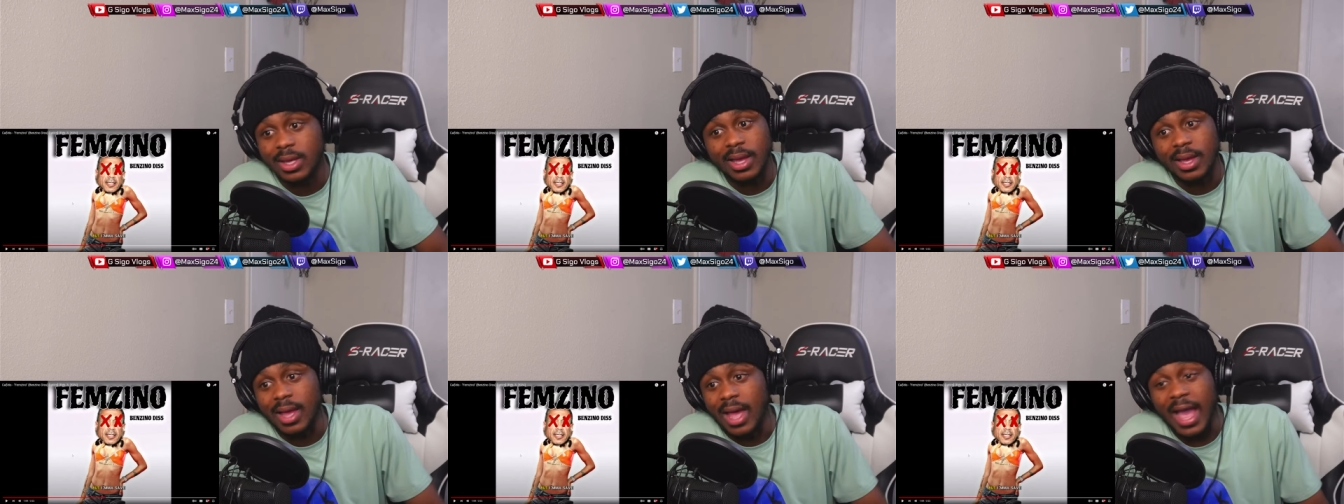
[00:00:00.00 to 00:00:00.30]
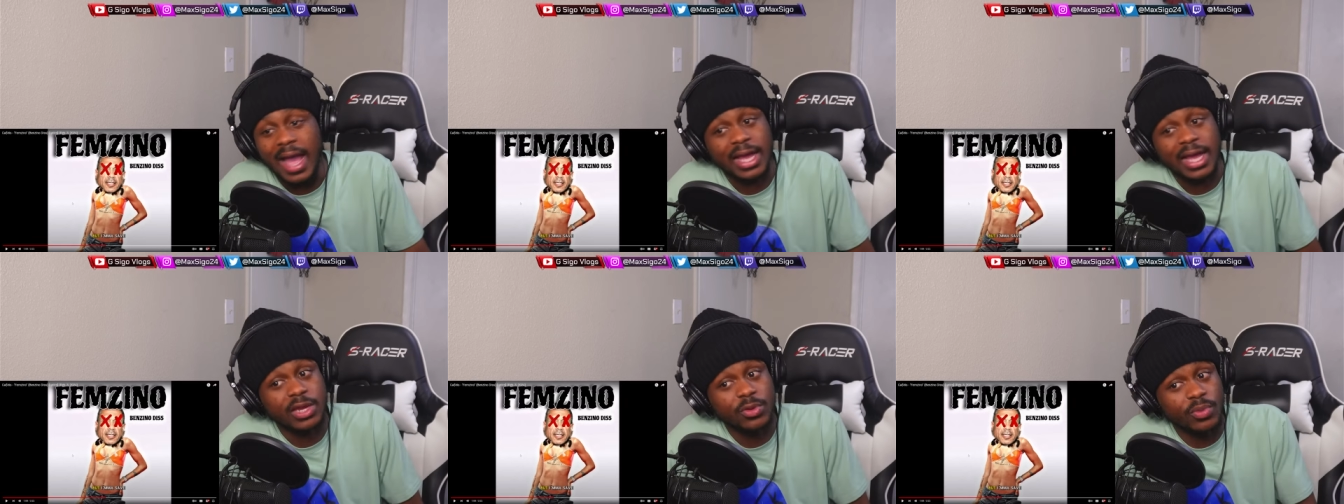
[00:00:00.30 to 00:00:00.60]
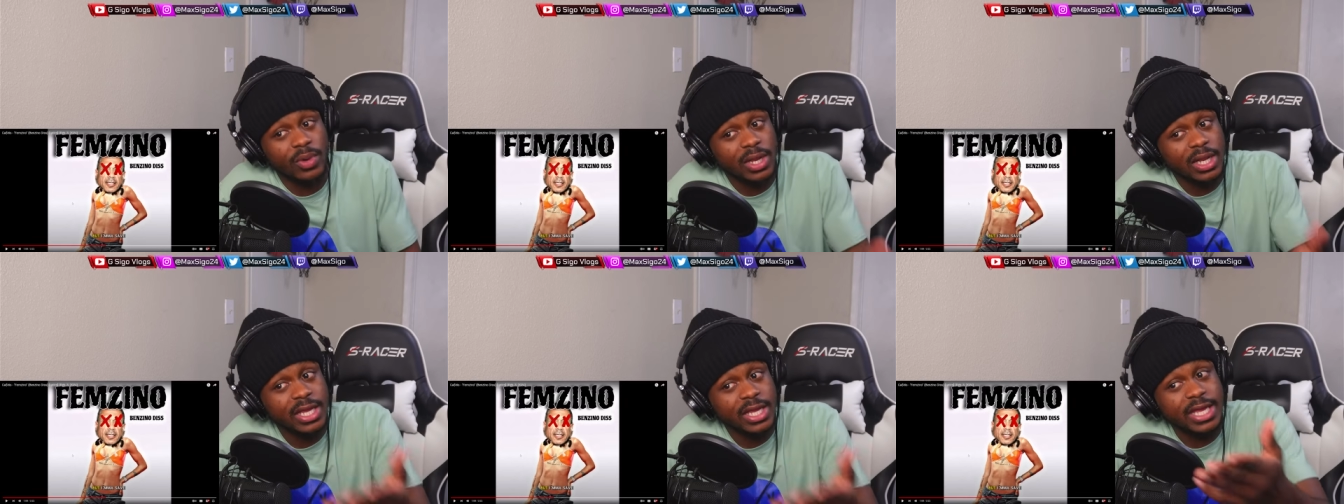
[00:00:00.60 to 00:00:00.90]
I can
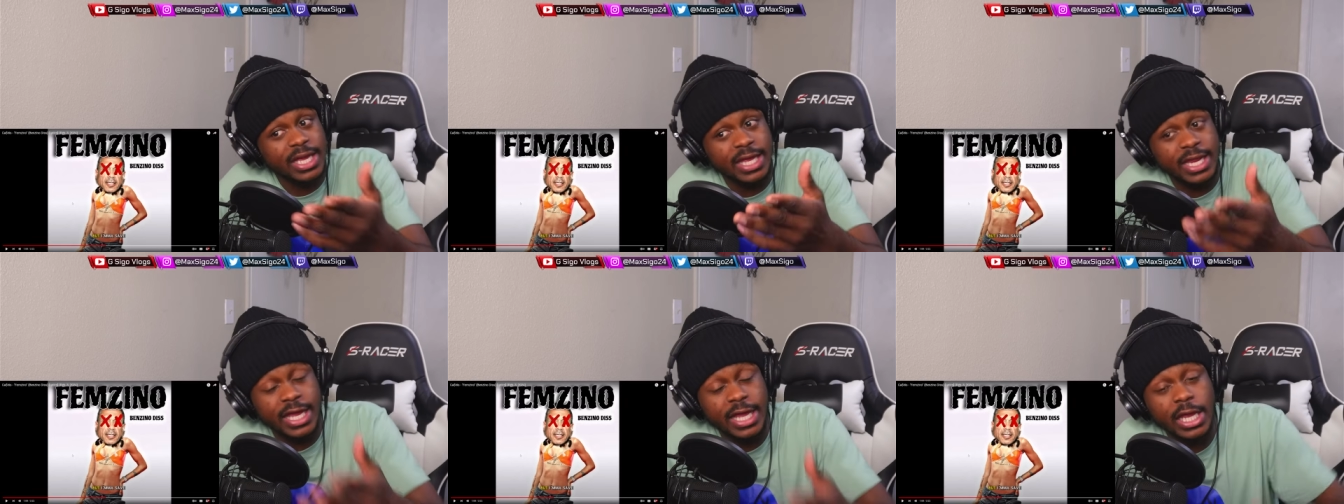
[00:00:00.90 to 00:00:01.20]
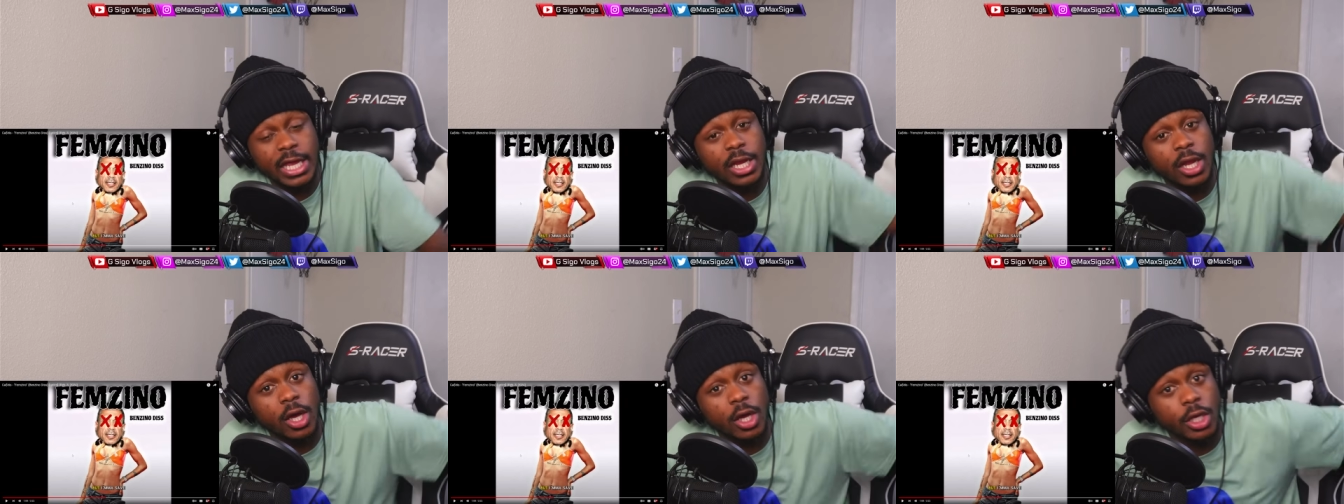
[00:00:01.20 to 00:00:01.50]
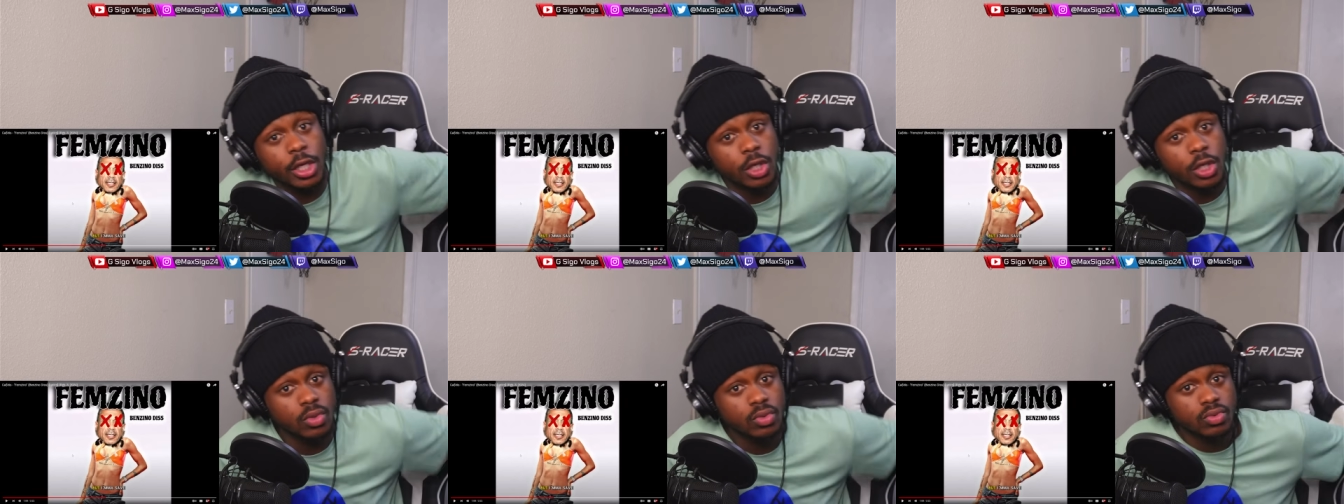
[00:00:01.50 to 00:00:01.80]
really get in on
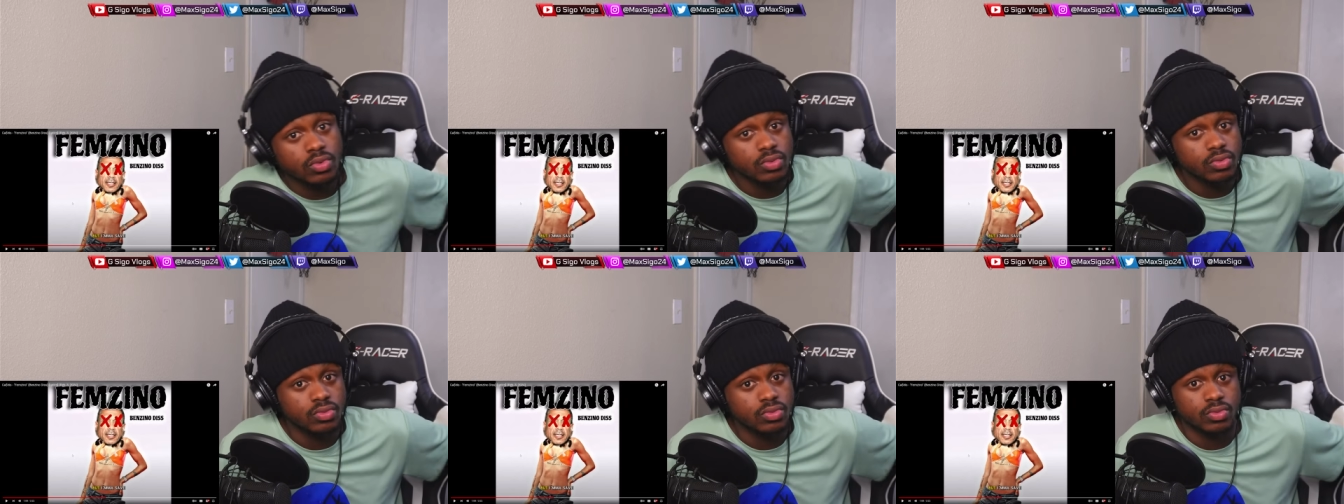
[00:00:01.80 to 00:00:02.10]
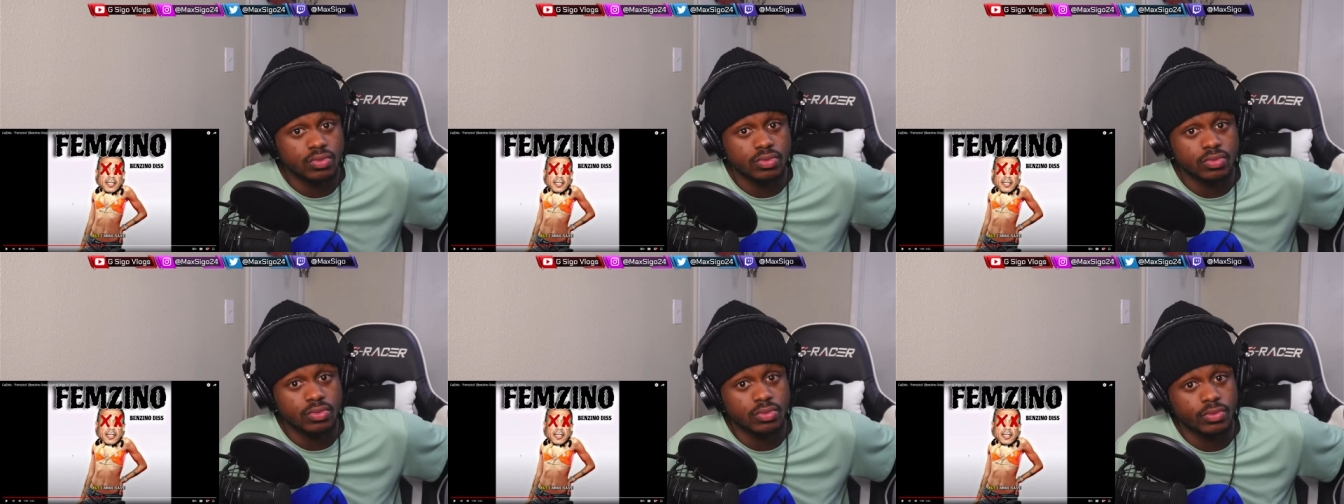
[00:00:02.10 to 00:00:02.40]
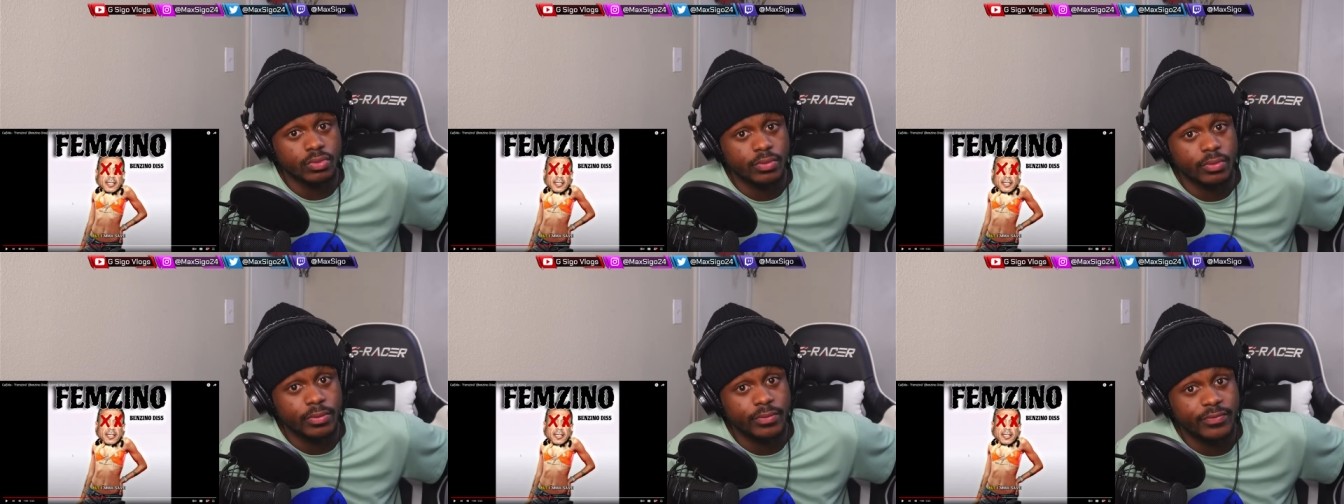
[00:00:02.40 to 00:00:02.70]
you
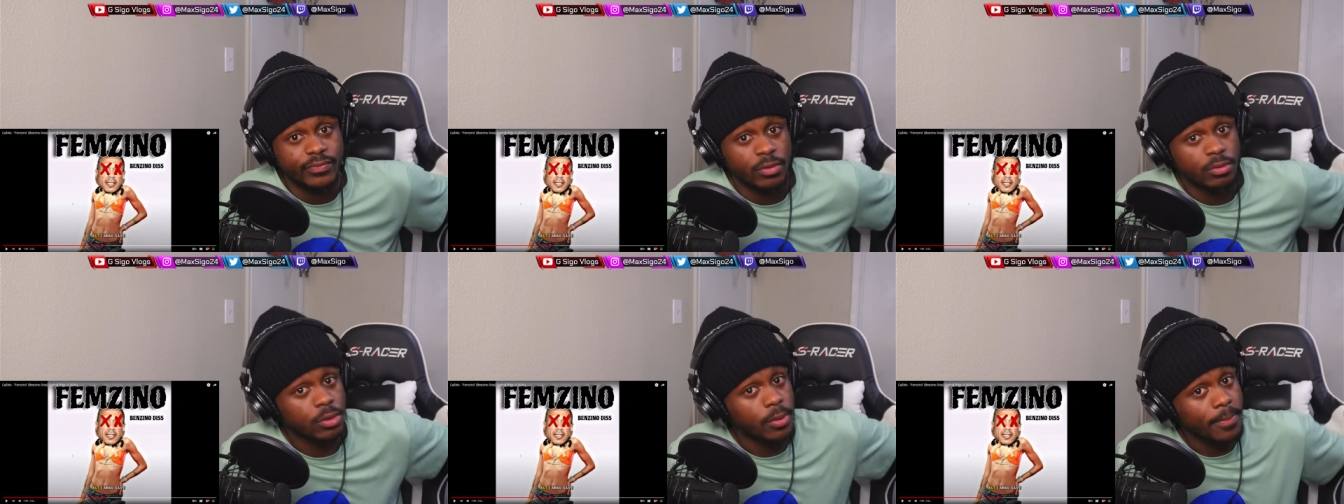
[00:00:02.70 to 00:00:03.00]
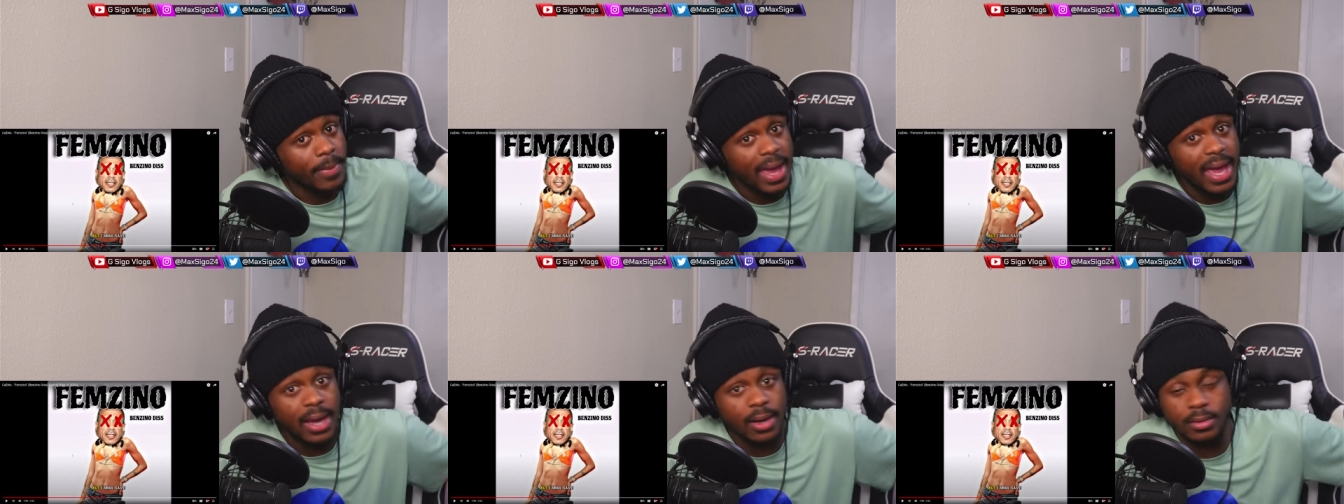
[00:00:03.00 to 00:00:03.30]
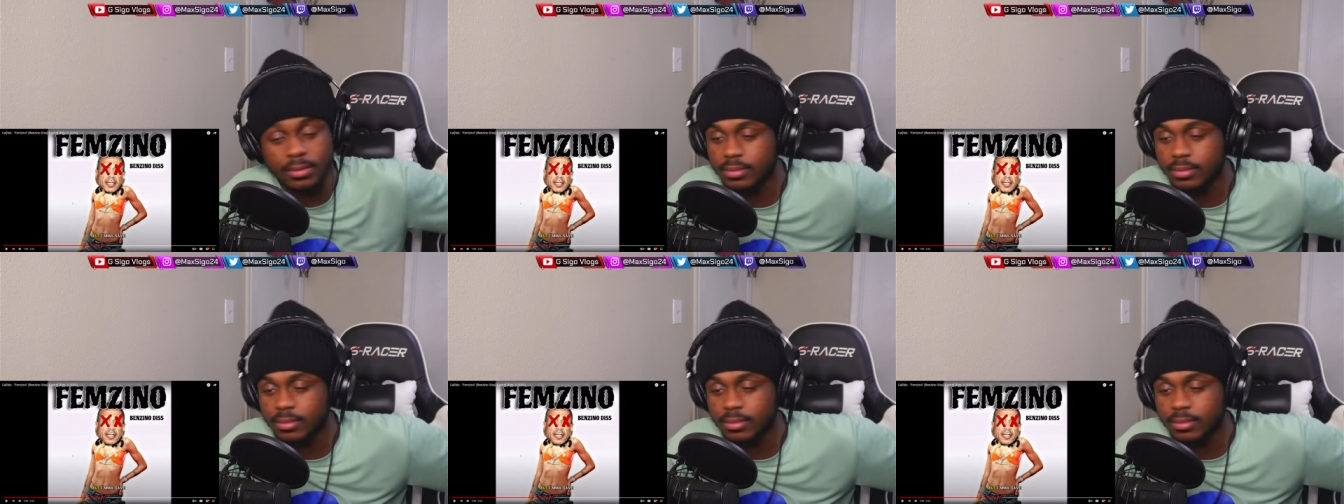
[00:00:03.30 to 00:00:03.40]
from the back.